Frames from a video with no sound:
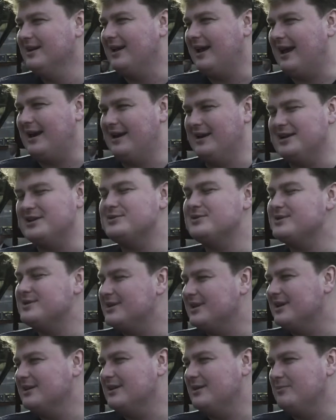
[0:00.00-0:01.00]
and
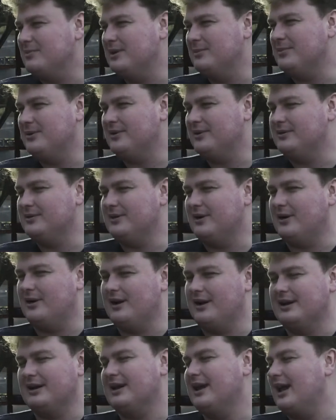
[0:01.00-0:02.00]
uninteresting that people are
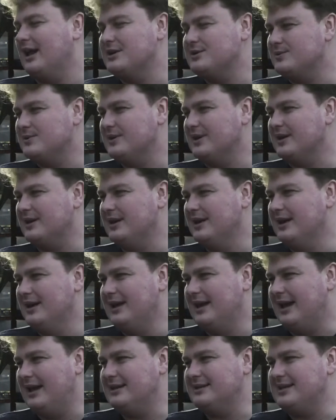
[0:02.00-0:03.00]
unengaged with it
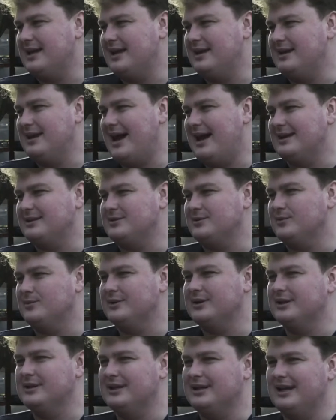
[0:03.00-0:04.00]
and tend not to
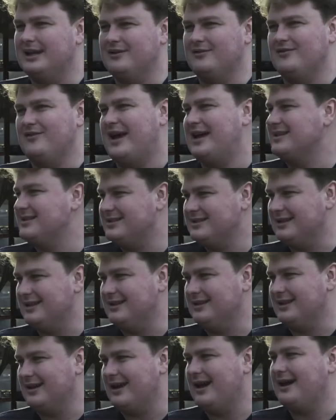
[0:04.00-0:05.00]
really invest
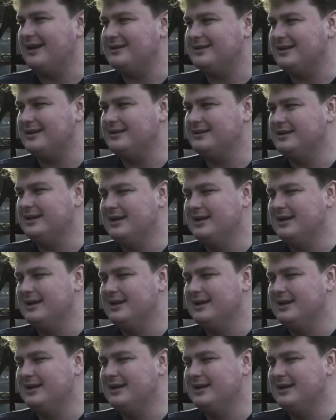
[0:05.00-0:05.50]
in the content.